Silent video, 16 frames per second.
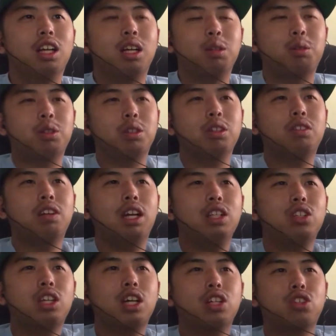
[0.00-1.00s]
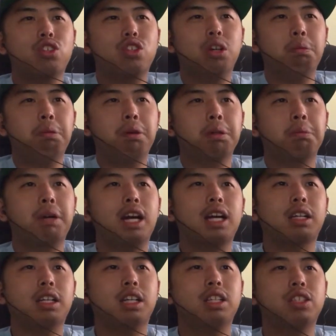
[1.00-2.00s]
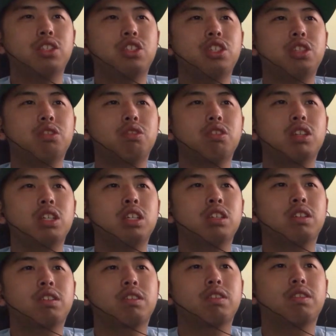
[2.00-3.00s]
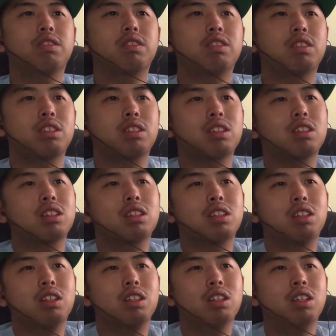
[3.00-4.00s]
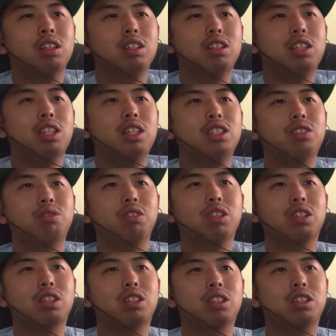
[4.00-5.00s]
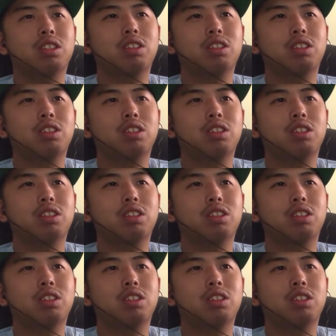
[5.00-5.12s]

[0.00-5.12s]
I'm so glad you got your notebook back, SMG3. All day's work. All day's work.